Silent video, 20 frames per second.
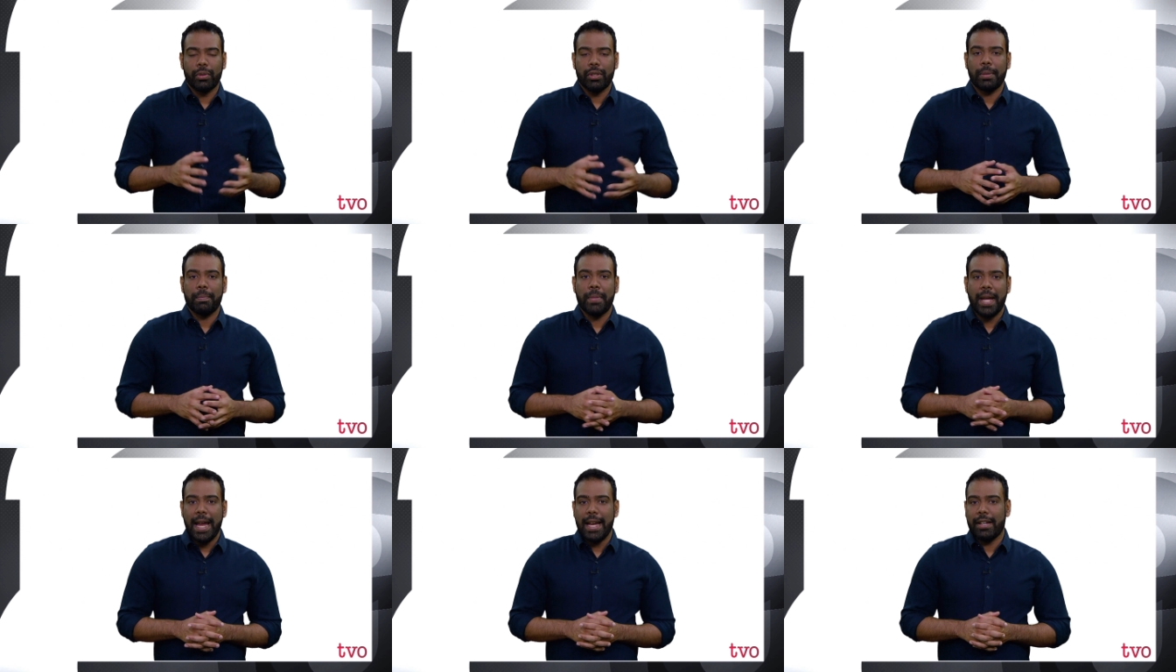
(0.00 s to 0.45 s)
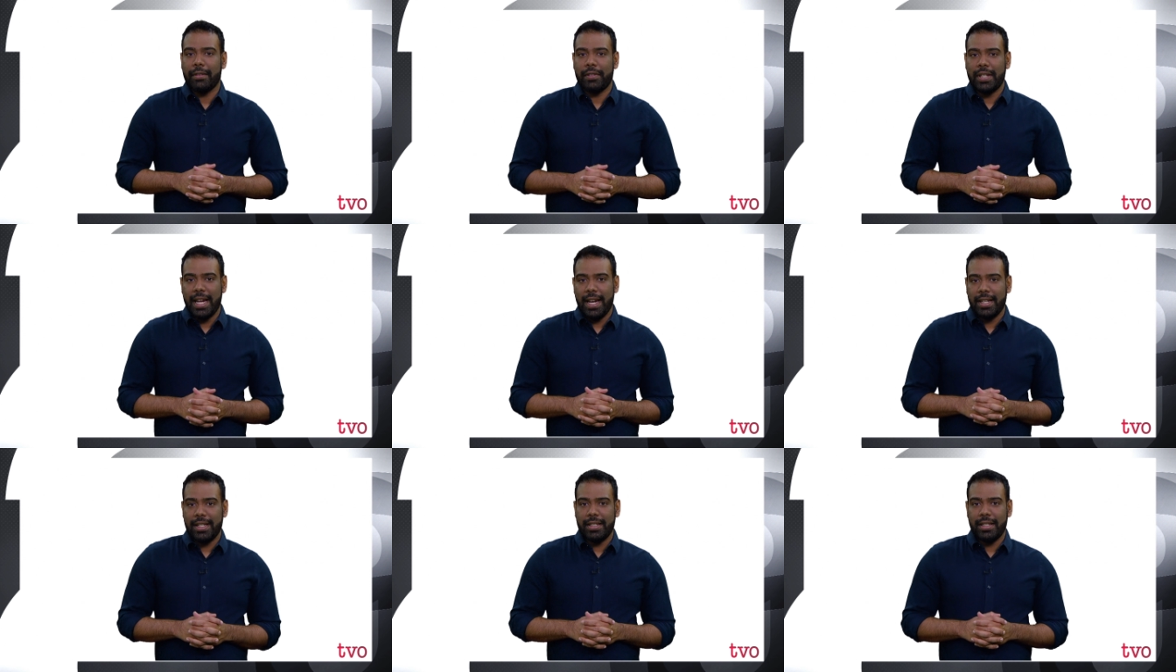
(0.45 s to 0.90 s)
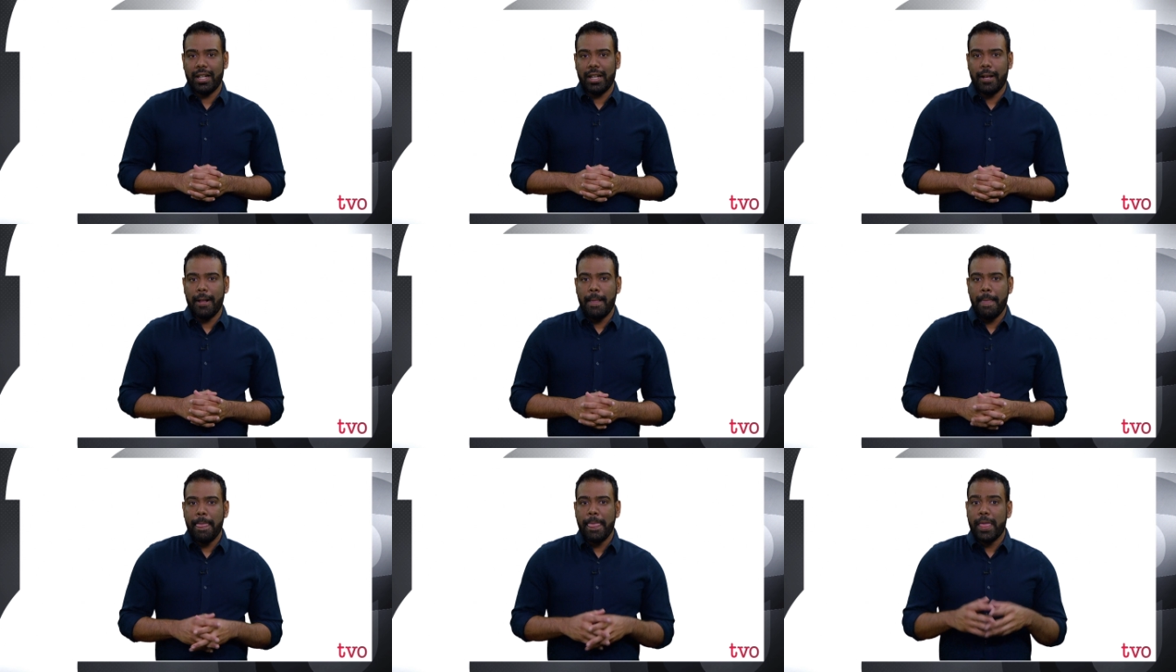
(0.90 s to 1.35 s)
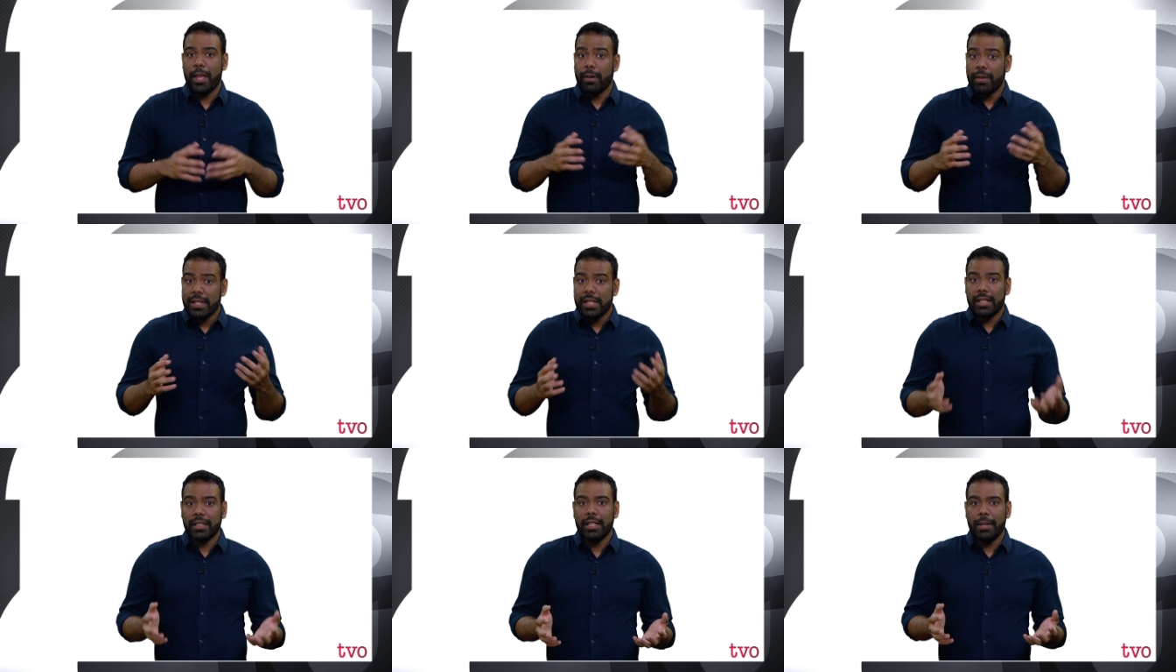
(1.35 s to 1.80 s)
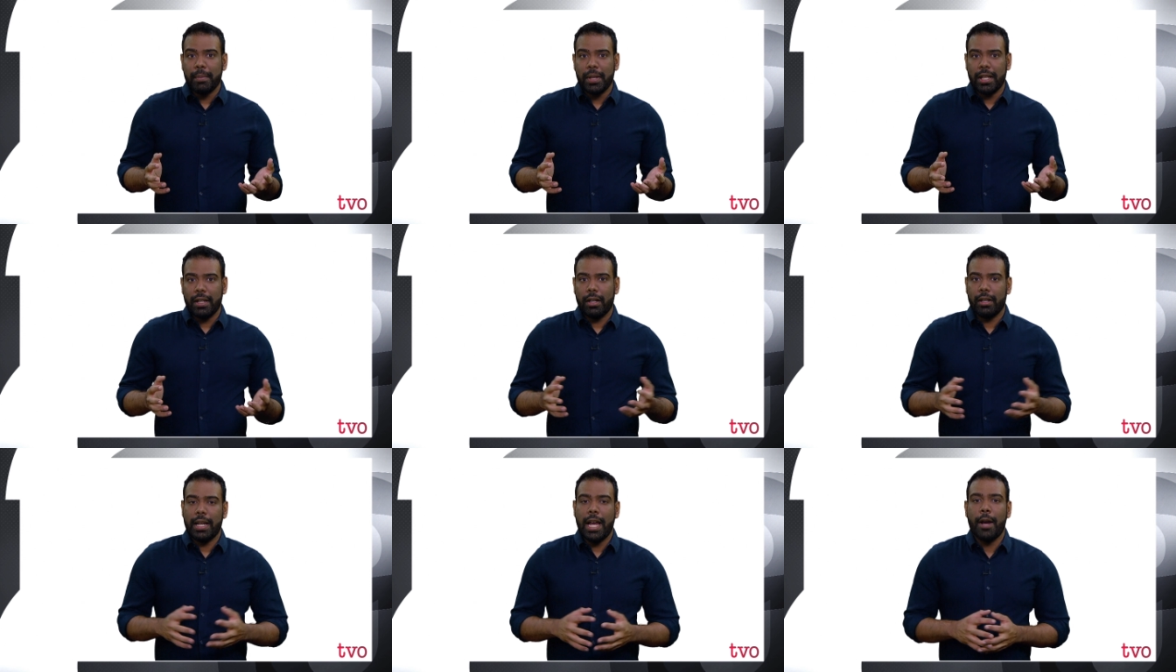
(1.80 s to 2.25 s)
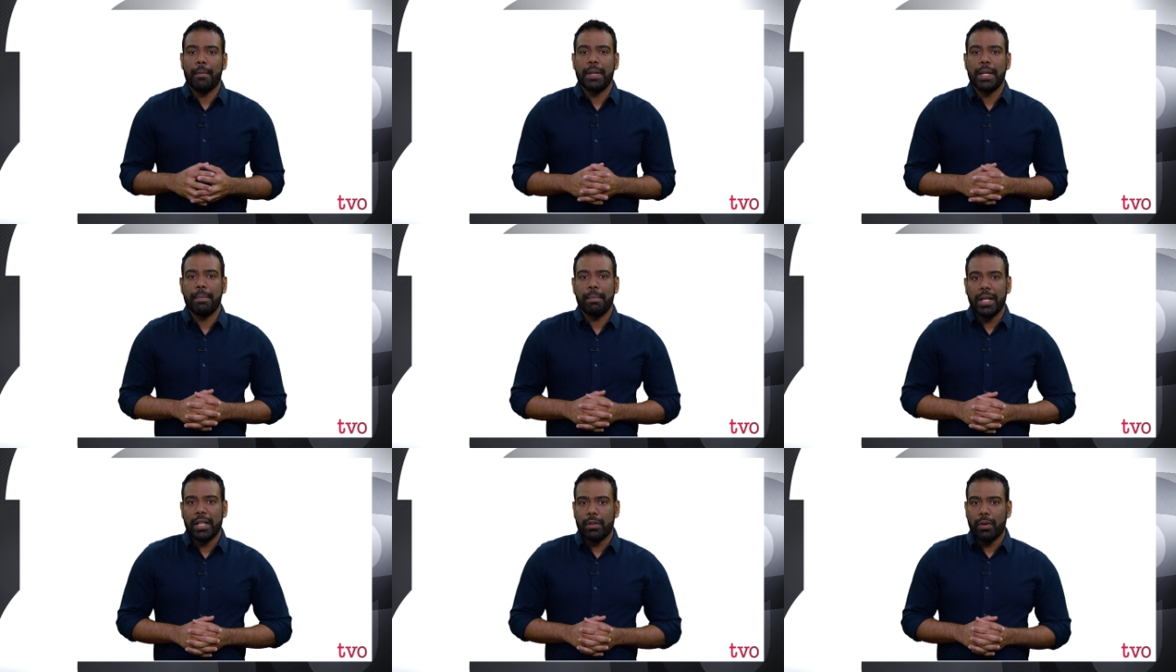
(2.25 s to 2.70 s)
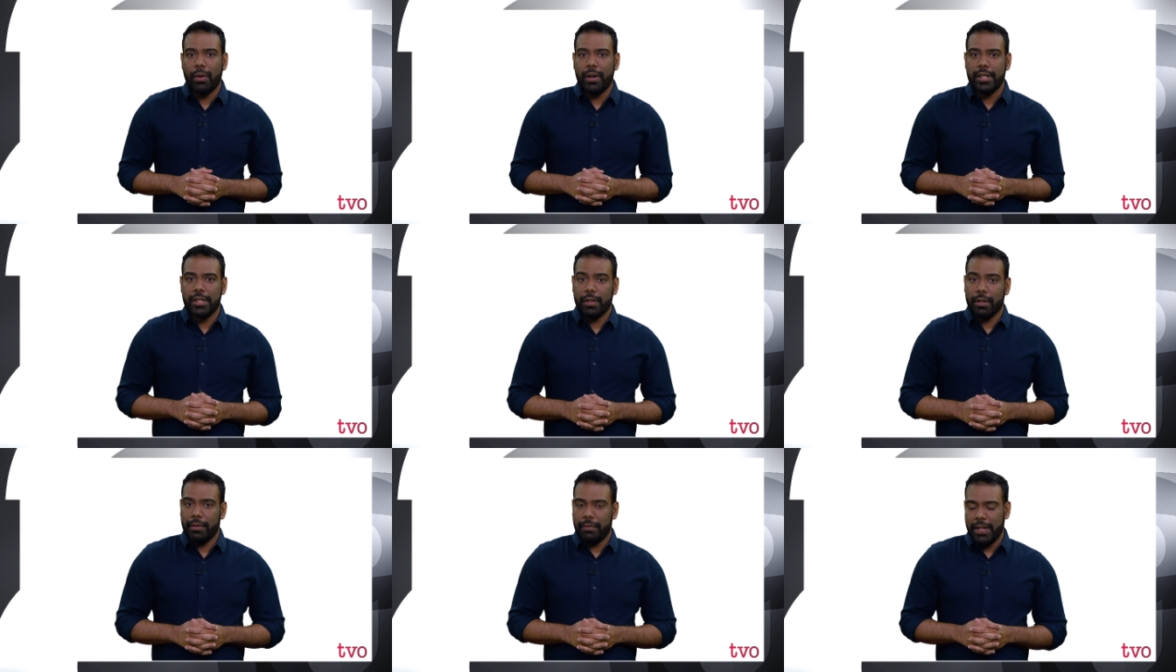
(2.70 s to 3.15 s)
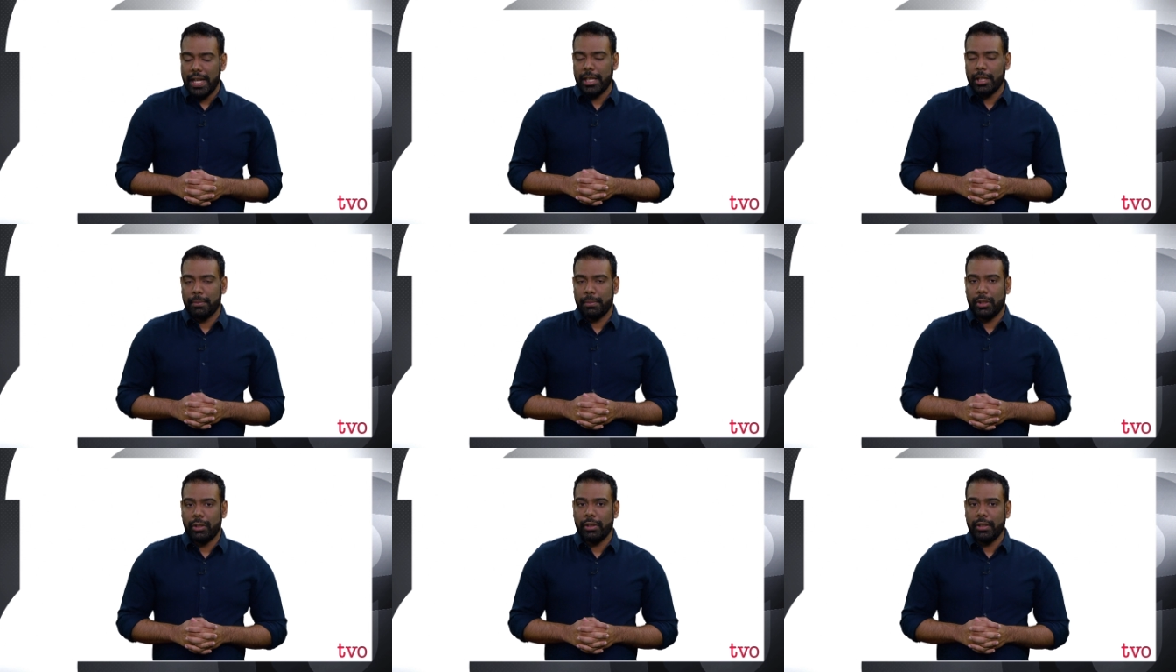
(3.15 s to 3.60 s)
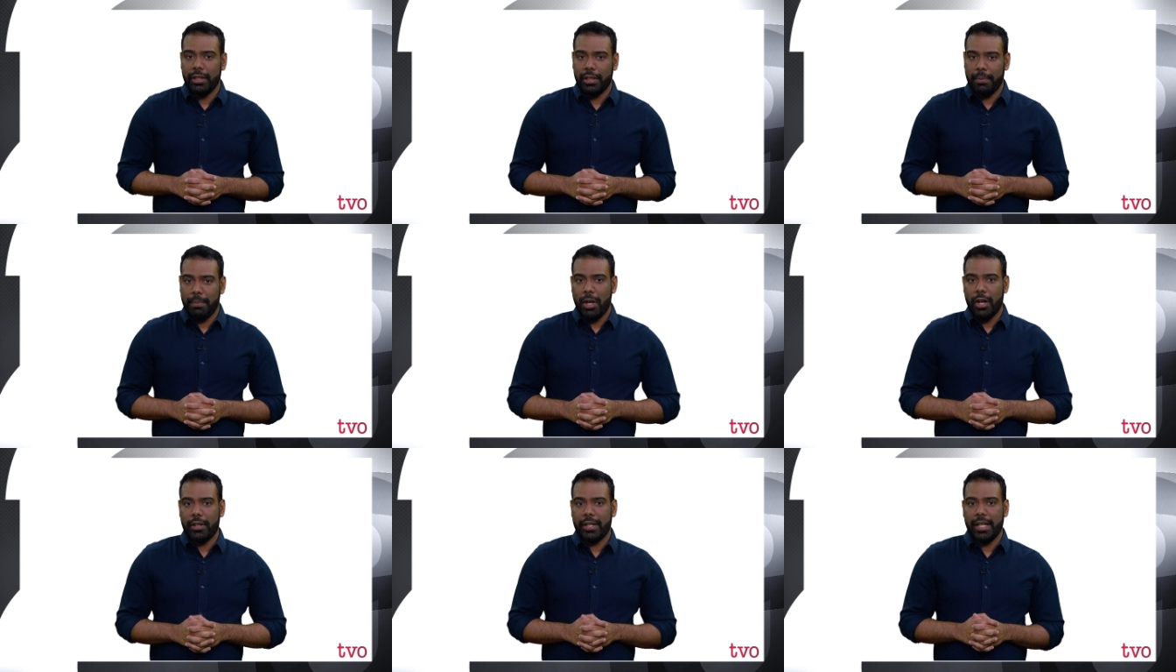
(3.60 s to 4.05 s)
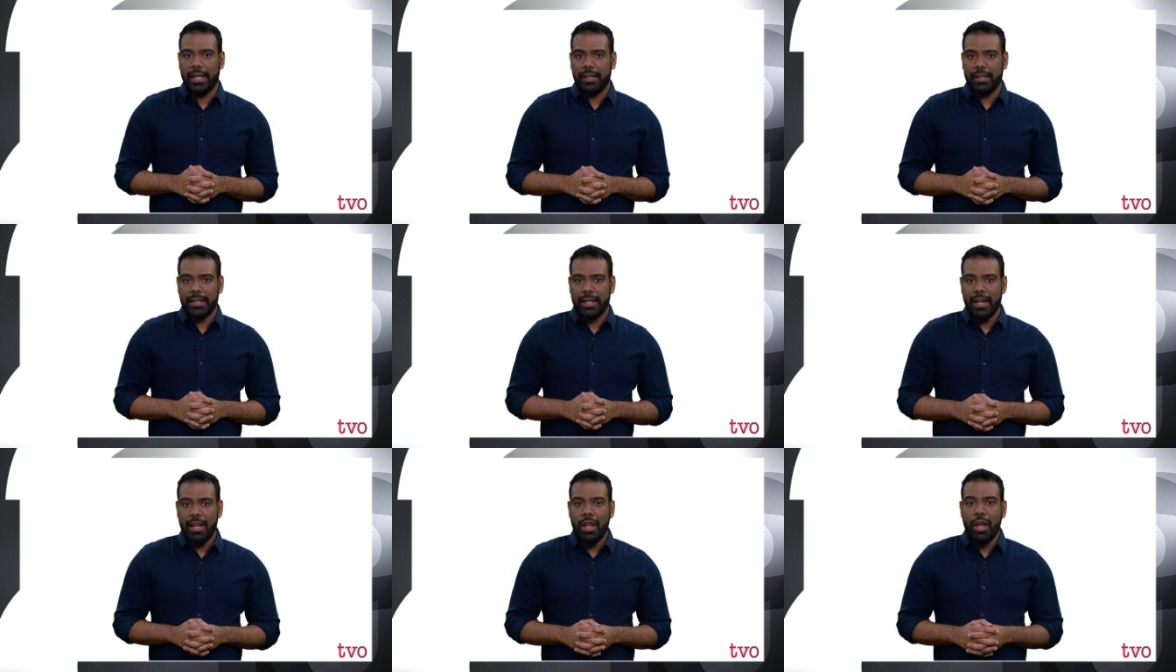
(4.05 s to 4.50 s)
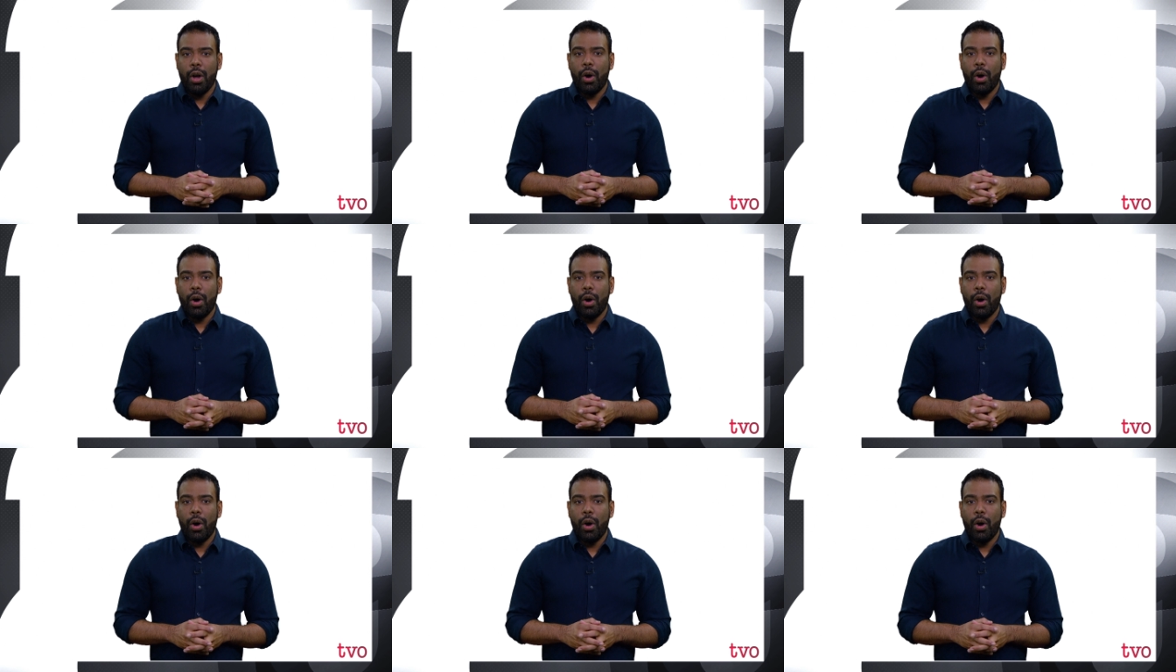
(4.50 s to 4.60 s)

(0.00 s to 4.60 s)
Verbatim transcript: through the Bank of Canada, there is a limit on how many bitcoins are available in the market.